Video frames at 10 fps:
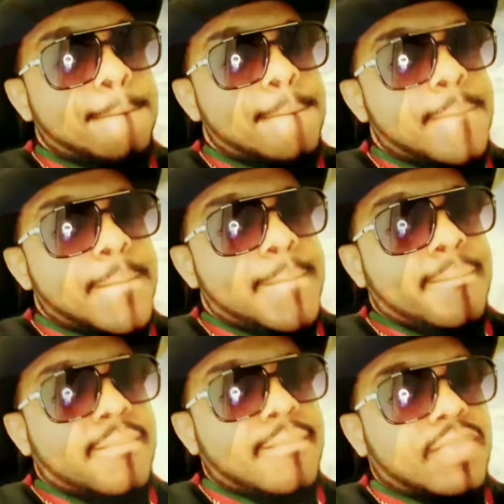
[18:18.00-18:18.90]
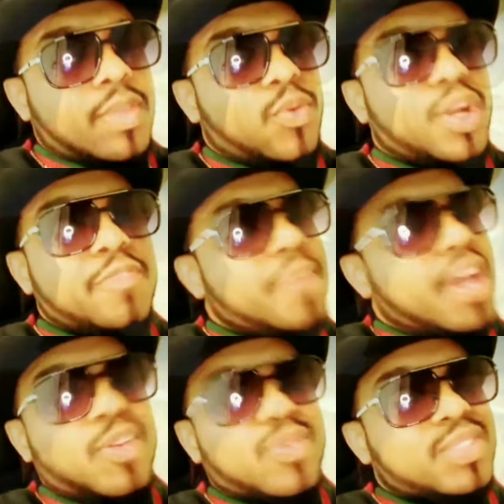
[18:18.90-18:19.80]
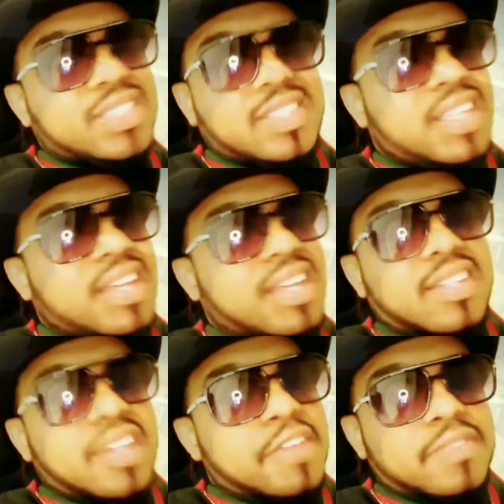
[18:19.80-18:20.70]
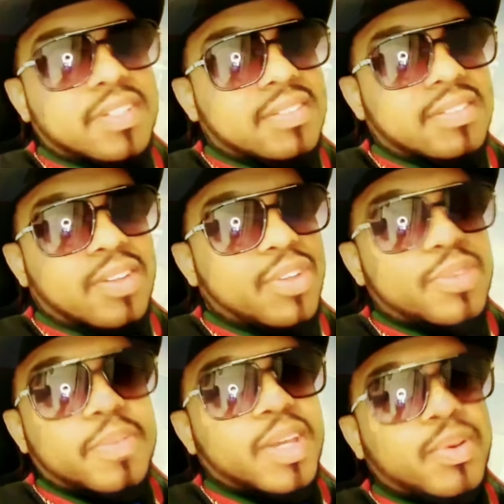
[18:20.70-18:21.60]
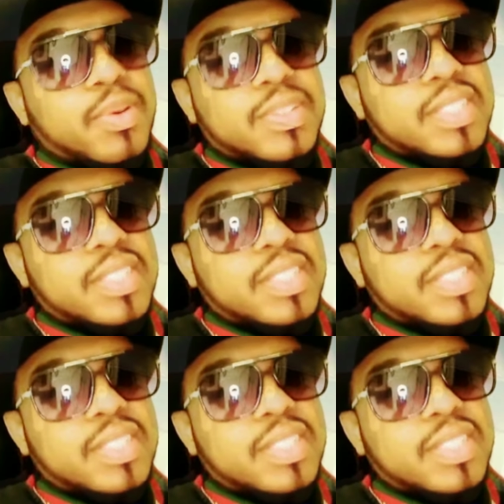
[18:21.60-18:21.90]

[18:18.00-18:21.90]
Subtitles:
One of my heroes is King David. Un de mes héros, c'est le roi David.